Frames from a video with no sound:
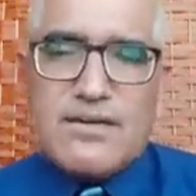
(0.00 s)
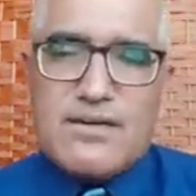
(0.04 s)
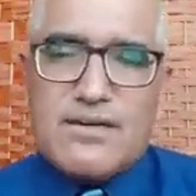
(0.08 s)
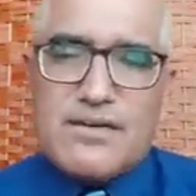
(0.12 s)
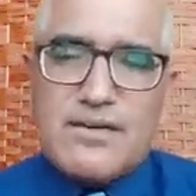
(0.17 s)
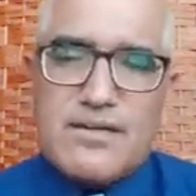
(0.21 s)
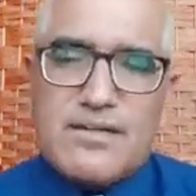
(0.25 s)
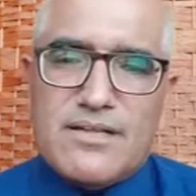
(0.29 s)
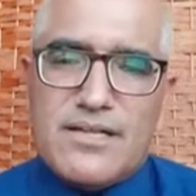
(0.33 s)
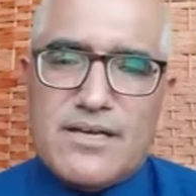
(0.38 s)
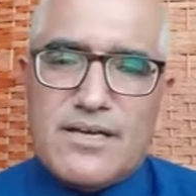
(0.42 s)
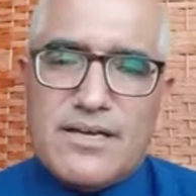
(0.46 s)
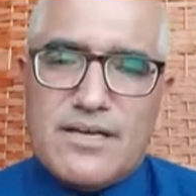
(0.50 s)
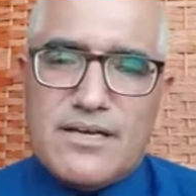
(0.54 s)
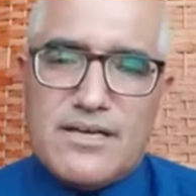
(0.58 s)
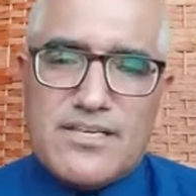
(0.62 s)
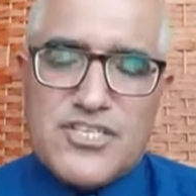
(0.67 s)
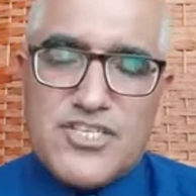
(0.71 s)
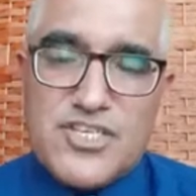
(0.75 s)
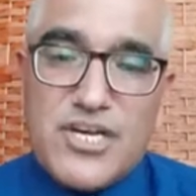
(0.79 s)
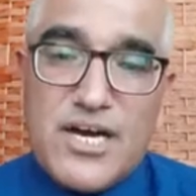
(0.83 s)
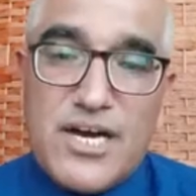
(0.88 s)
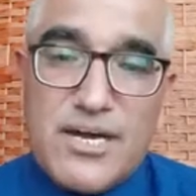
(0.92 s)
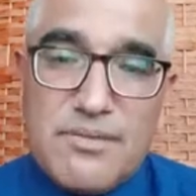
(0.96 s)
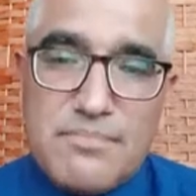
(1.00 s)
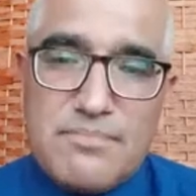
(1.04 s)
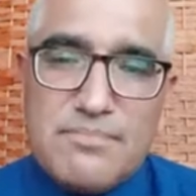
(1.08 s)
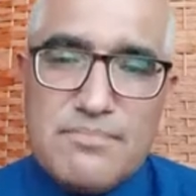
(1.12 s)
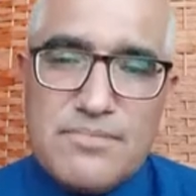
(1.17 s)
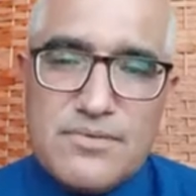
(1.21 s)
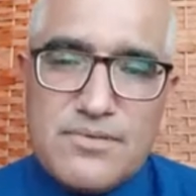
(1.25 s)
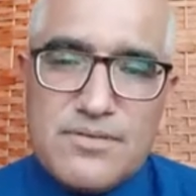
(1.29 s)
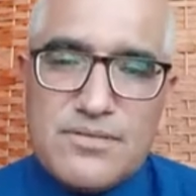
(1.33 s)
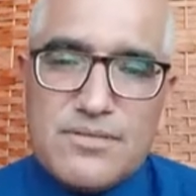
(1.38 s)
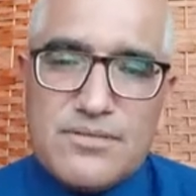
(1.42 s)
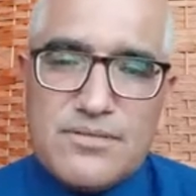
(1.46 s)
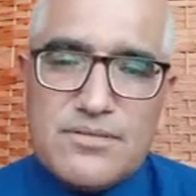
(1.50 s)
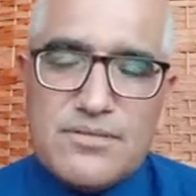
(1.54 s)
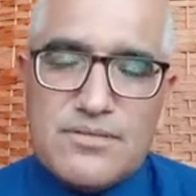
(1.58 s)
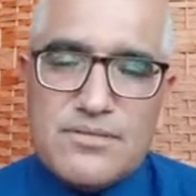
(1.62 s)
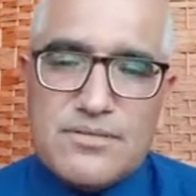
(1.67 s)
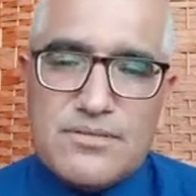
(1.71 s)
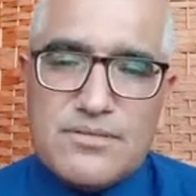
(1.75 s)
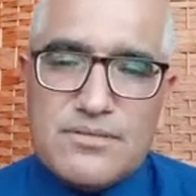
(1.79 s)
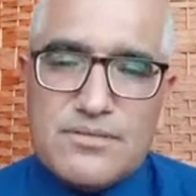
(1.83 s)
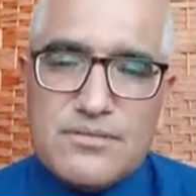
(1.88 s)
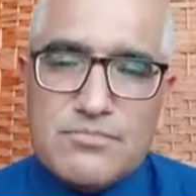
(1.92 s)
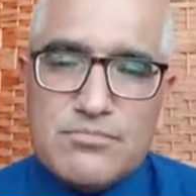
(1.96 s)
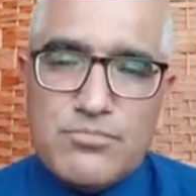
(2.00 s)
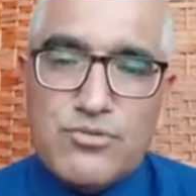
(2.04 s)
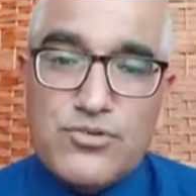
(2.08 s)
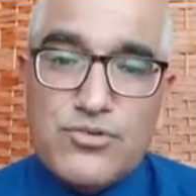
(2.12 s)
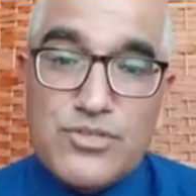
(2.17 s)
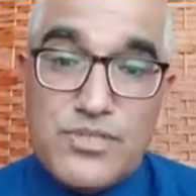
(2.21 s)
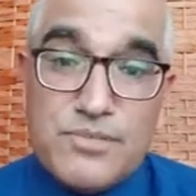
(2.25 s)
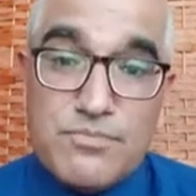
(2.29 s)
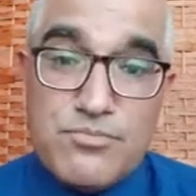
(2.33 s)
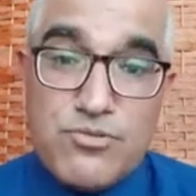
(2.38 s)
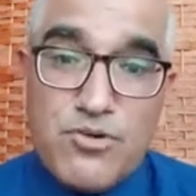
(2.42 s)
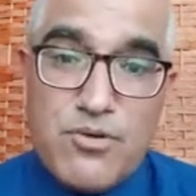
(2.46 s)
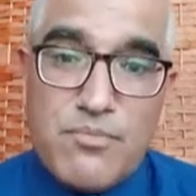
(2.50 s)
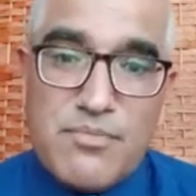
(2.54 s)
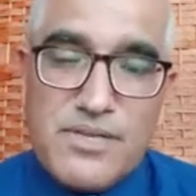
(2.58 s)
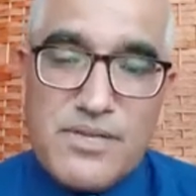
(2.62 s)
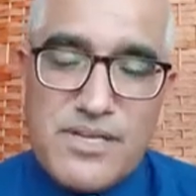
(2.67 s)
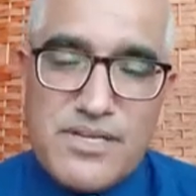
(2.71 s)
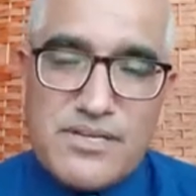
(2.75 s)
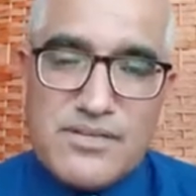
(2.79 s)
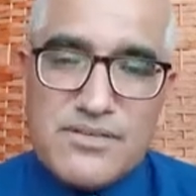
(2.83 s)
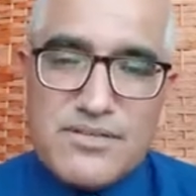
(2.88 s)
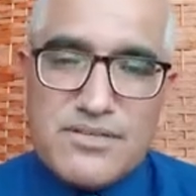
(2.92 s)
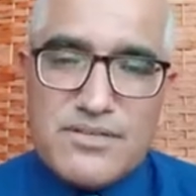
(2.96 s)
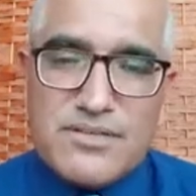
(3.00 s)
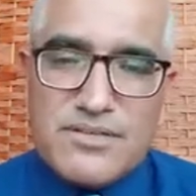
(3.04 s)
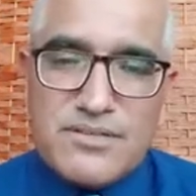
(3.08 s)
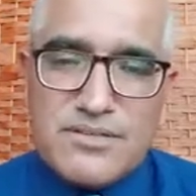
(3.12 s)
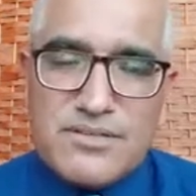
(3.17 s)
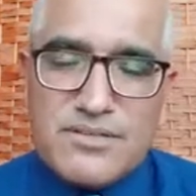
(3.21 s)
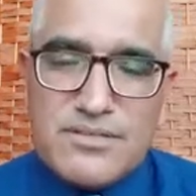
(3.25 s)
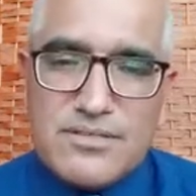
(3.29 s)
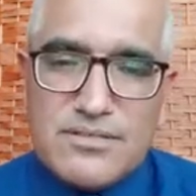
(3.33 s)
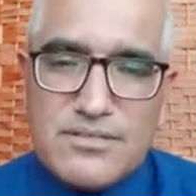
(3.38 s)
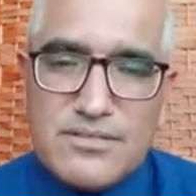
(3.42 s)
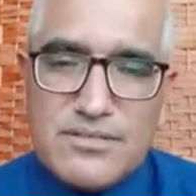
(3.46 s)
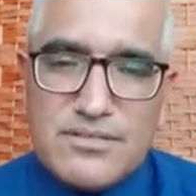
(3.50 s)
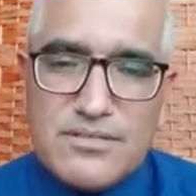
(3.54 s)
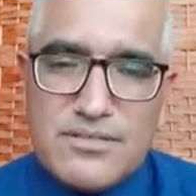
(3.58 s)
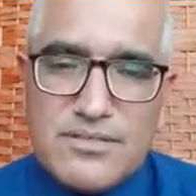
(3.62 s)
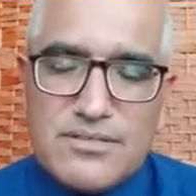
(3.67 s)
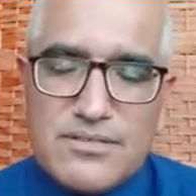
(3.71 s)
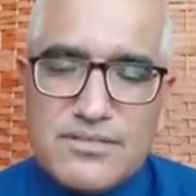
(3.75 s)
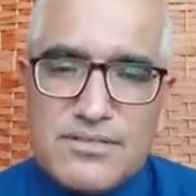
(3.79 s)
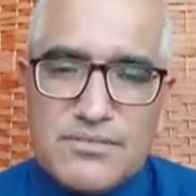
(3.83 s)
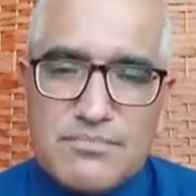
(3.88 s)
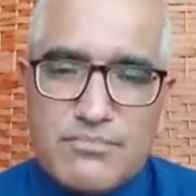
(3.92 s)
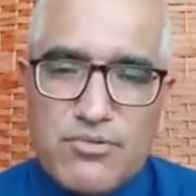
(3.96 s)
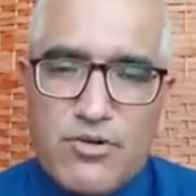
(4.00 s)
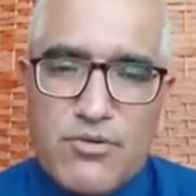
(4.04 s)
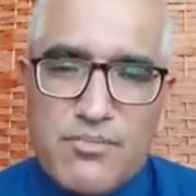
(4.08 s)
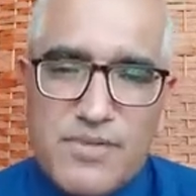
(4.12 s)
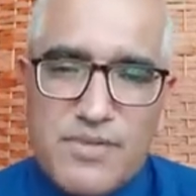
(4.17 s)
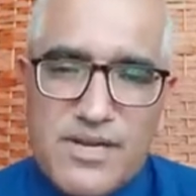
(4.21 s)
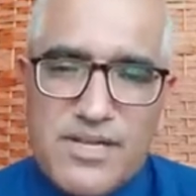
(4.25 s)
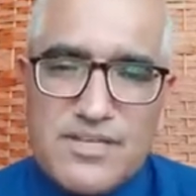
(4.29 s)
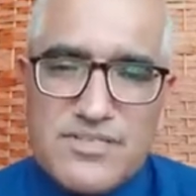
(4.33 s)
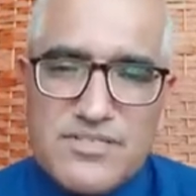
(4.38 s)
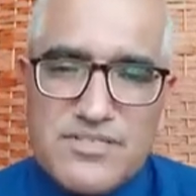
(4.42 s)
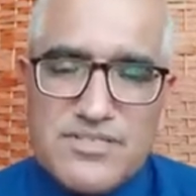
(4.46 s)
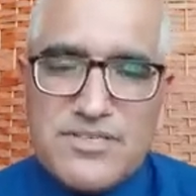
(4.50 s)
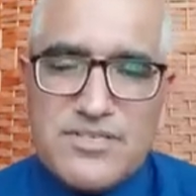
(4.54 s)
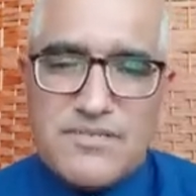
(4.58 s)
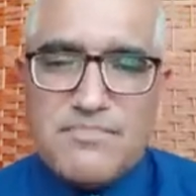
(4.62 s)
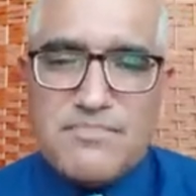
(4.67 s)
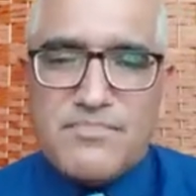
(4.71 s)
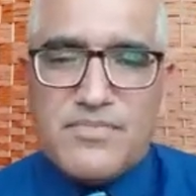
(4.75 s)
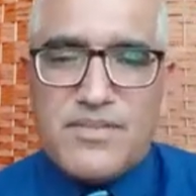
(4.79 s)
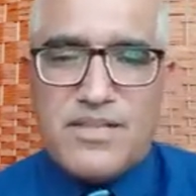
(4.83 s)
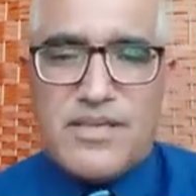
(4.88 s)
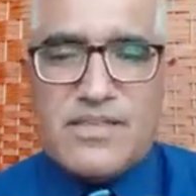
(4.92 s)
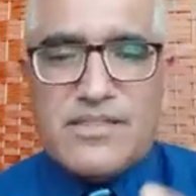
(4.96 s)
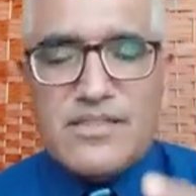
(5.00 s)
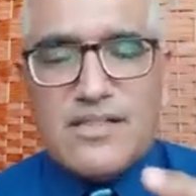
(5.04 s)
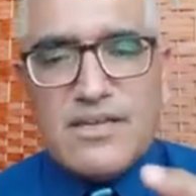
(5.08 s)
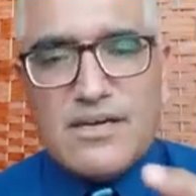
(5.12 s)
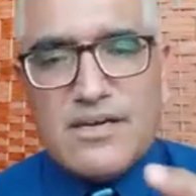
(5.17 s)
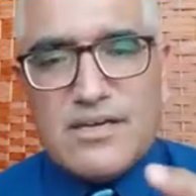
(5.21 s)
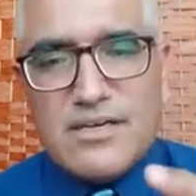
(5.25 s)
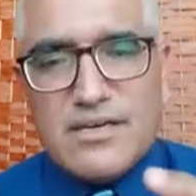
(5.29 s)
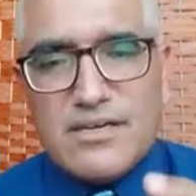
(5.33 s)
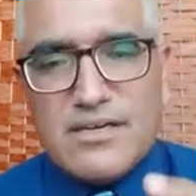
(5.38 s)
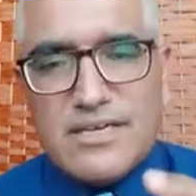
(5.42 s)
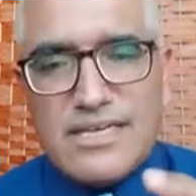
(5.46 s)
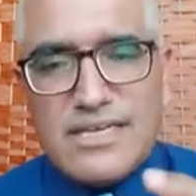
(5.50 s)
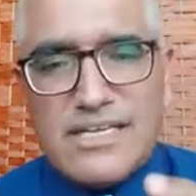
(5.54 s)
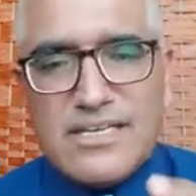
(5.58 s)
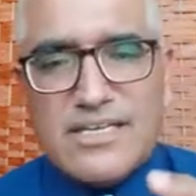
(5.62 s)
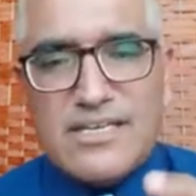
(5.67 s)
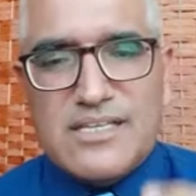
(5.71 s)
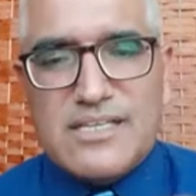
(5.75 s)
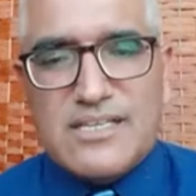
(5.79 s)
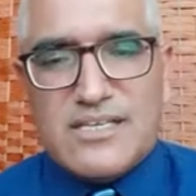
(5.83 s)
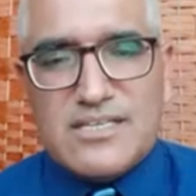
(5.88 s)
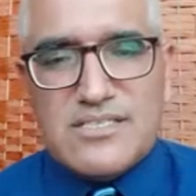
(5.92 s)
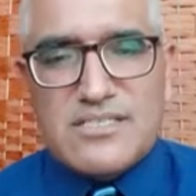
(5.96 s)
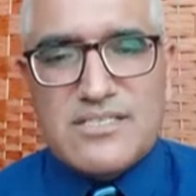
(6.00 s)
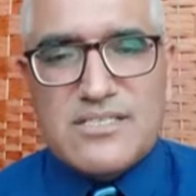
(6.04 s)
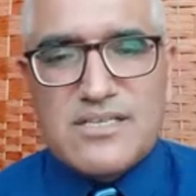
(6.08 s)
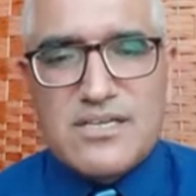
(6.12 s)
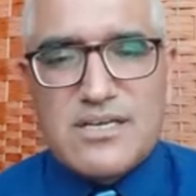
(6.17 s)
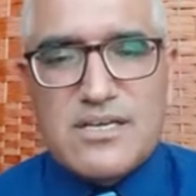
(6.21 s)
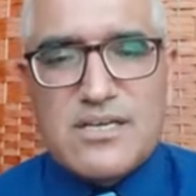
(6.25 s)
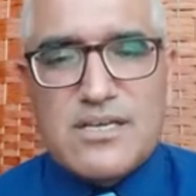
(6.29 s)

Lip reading: like a sharp bony prominence in the calcaneus.